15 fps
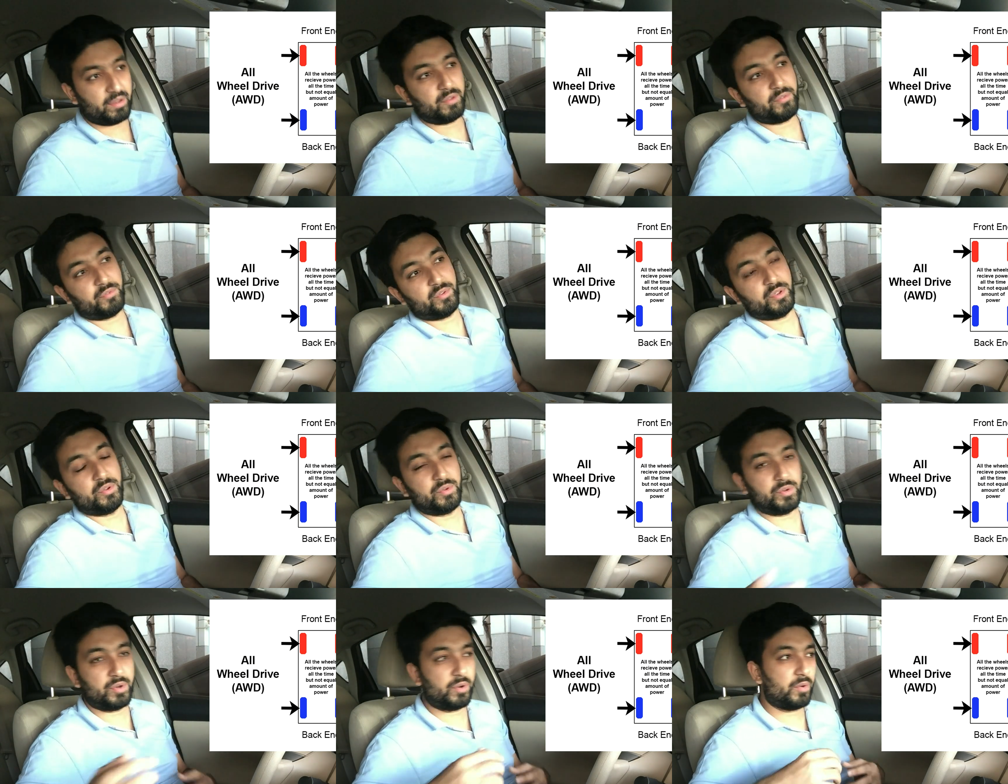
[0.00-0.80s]
If
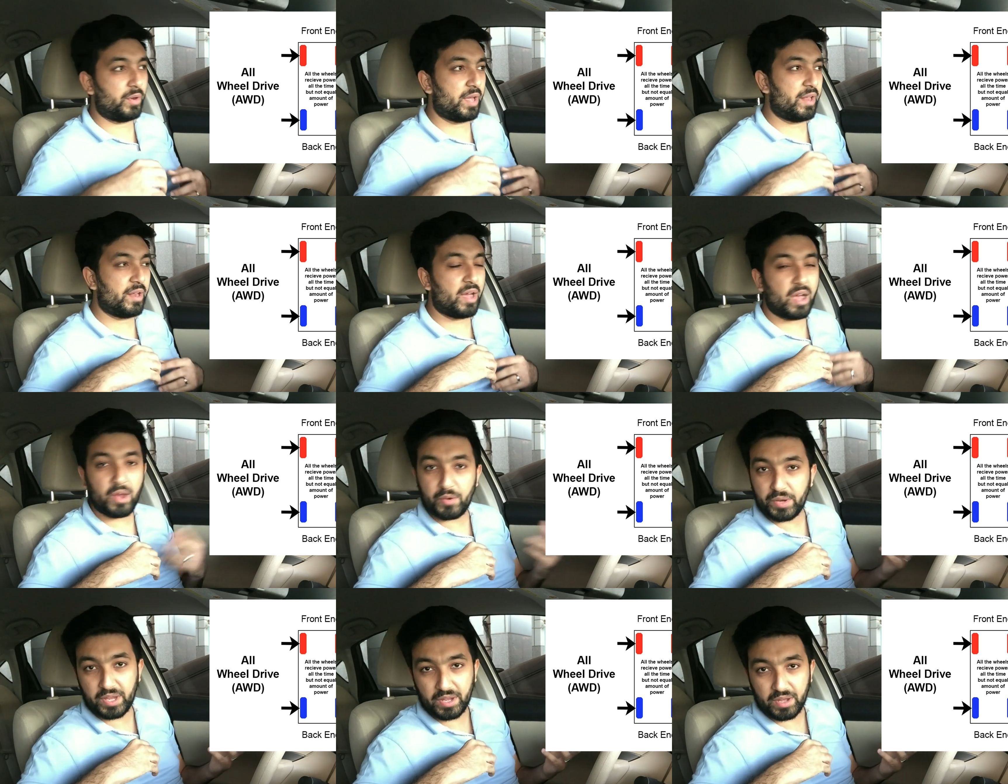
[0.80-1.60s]
you know an
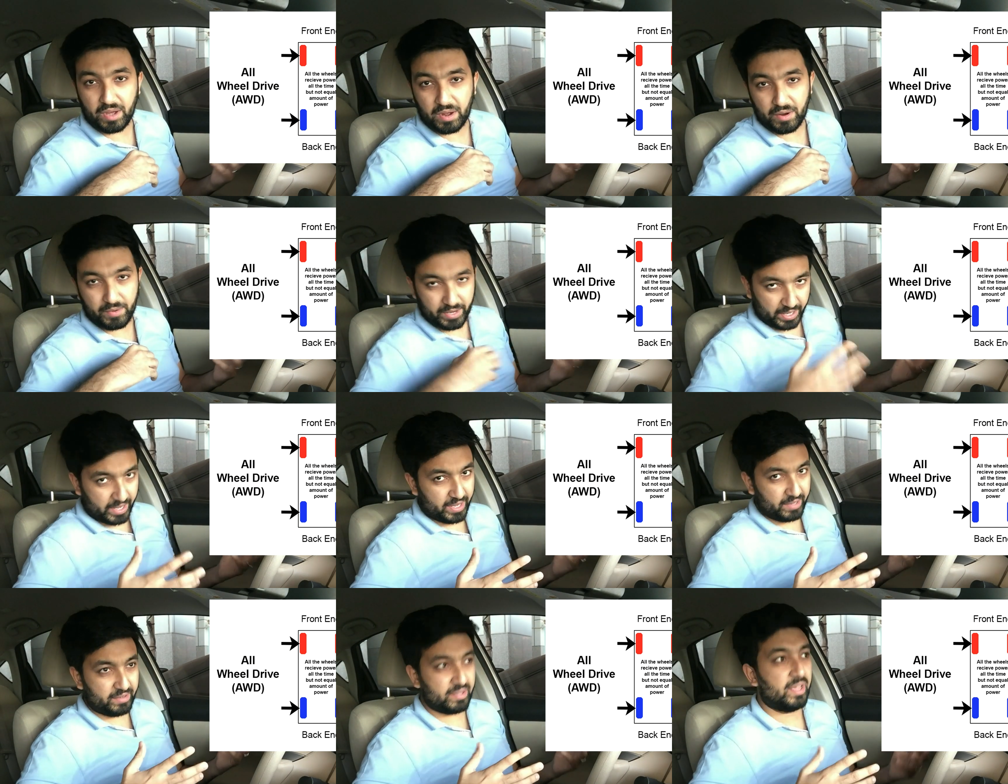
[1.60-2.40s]
Audi
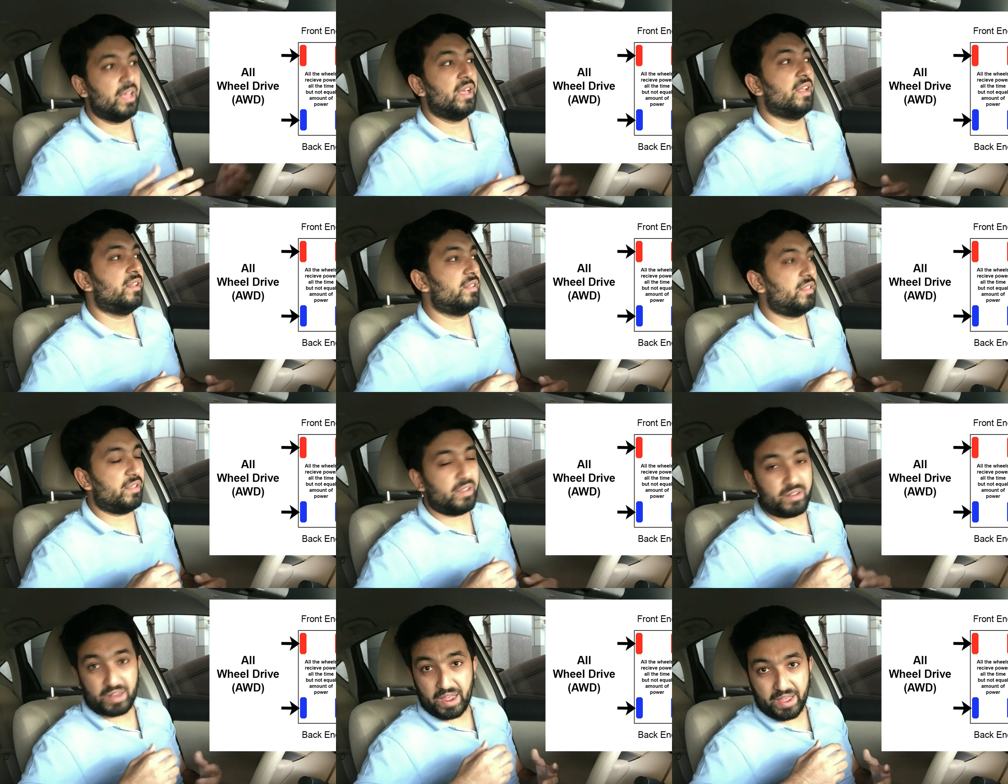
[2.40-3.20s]
R8,
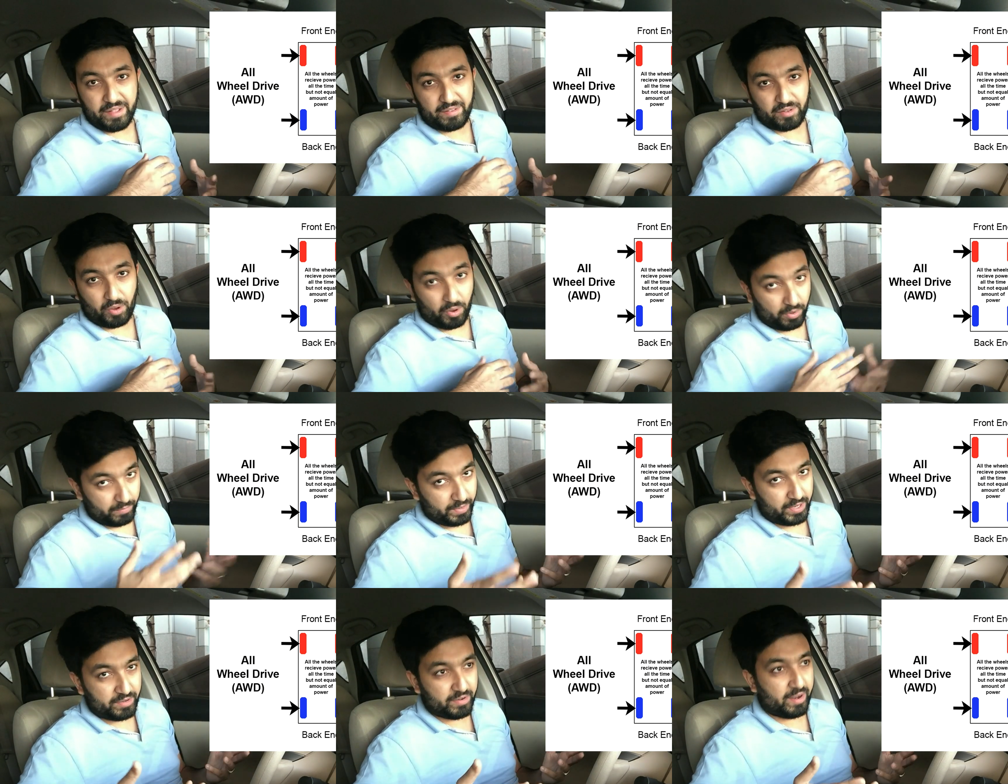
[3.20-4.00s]
it has
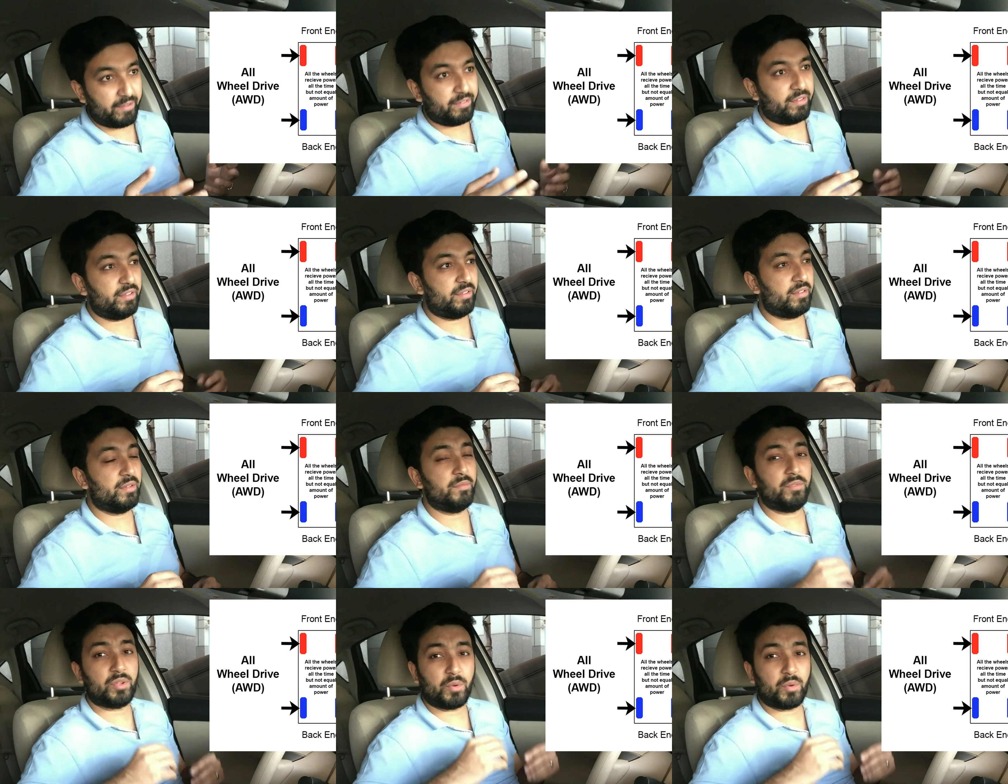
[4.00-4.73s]
all-wheel drive system.